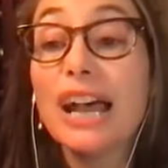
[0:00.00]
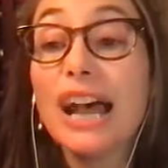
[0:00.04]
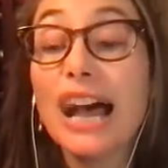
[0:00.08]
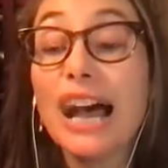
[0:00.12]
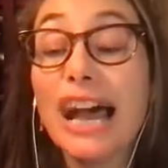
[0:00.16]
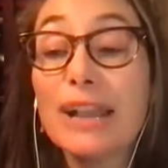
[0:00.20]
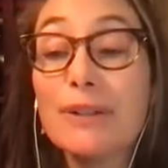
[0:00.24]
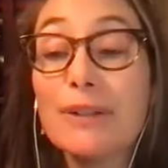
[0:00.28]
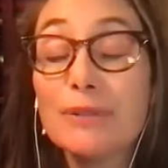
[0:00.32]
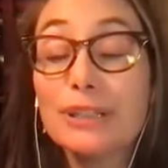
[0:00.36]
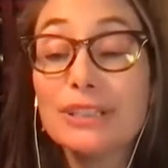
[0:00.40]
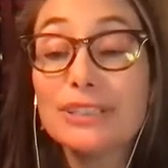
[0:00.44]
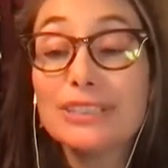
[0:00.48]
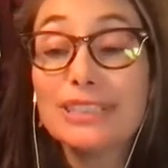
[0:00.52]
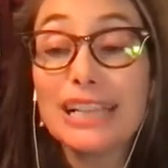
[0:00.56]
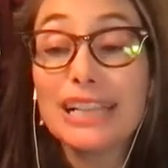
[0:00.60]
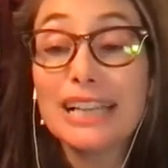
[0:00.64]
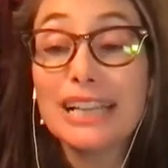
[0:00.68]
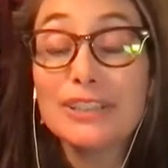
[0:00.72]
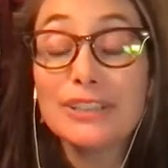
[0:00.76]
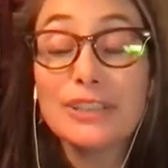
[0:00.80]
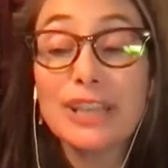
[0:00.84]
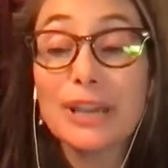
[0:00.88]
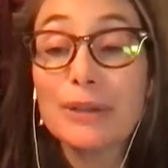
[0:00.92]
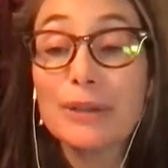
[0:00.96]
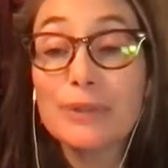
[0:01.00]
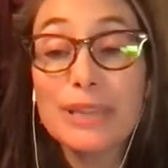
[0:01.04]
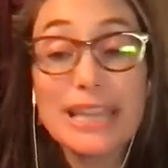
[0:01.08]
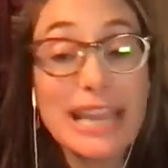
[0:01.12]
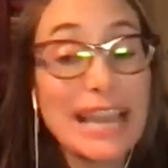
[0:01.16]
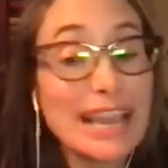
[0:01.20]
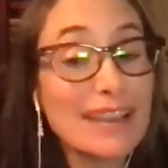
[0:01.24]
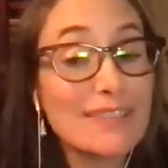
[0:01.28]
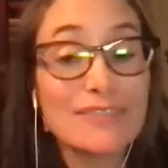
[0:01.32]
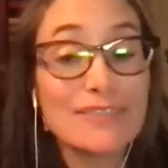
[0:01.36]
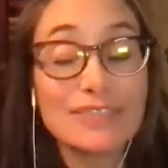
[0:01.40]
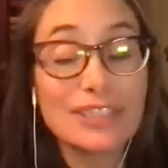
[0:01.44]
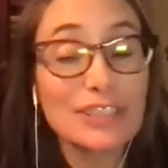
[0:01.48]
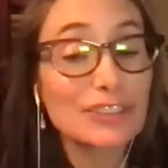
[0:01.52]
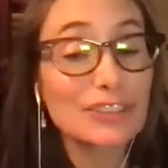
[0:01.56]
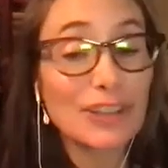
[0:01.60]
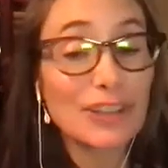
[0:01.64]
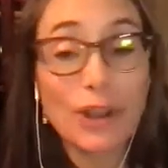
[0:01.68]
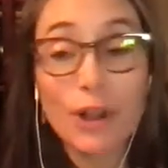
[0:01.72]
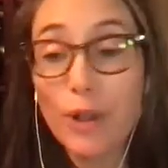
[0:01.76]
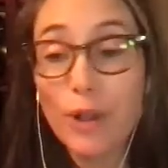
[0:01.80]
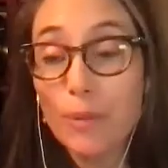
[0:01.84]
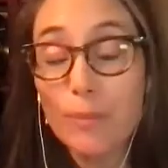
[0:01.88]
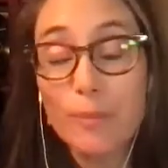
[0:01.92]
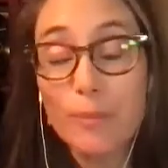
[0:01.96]
I will tell you that there's a
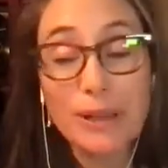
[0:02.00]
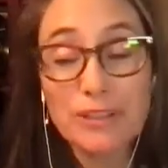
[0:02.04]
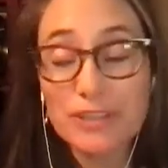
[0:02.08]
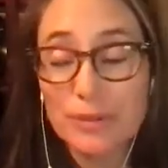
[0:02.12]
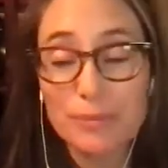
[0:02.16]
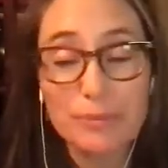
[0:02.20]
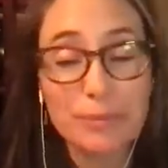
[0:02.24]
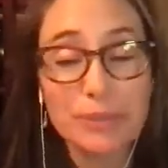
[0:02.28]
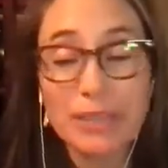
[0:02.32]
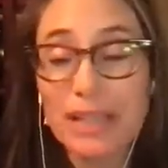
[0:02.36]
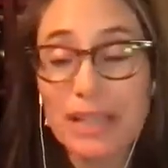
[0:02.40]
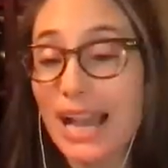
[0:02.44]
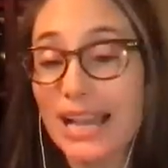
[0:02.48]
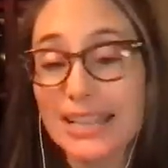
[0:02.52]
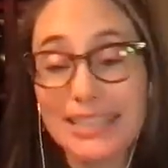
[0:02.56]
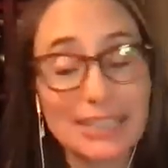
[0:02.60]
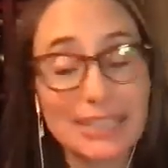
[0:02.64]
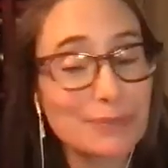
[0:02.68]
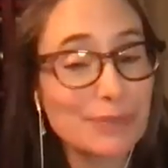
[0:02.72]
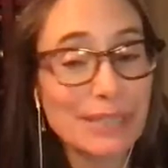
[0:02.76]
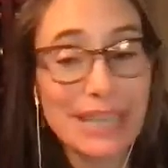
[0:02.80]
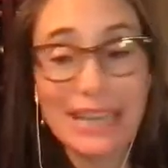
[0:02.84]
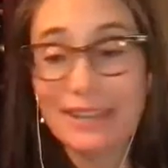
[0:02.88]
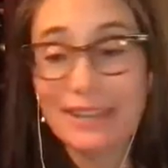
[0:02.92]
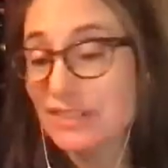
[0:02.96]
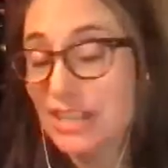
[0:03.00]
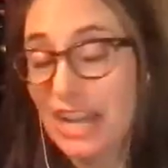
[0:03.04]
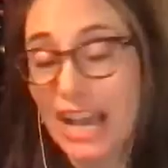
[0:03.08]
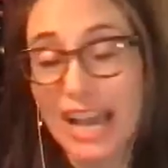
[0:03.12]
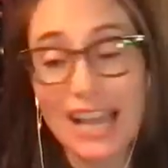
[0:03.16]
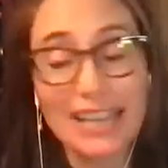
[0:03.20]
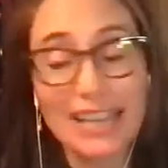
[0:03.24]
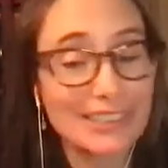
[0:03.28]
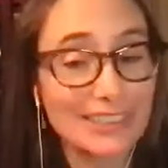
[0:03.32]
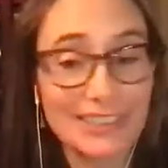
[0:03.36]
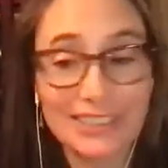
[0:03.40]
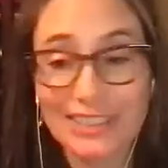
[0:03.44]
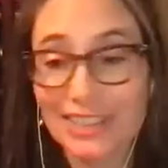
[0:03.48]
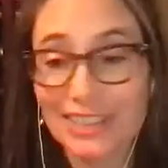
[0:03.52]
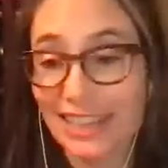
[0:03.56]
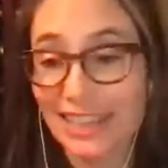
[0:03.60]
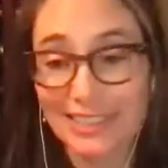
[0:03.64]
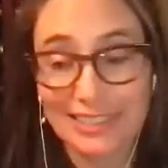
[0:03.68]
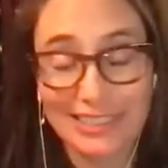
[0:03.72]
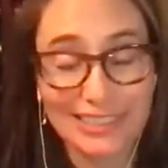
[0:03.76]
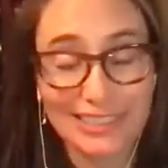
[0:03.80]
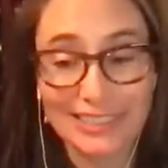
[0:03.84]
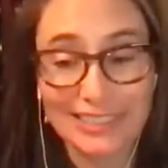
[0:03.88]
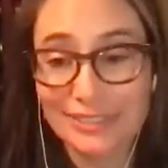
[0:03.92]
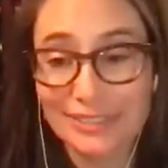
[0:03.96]
whole bunch of plot that we have not
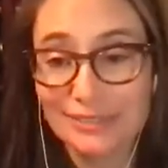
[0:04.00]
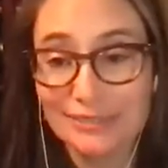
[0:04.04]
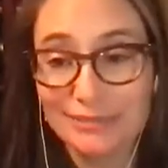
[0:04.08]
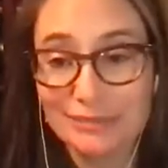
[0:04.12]
discussed.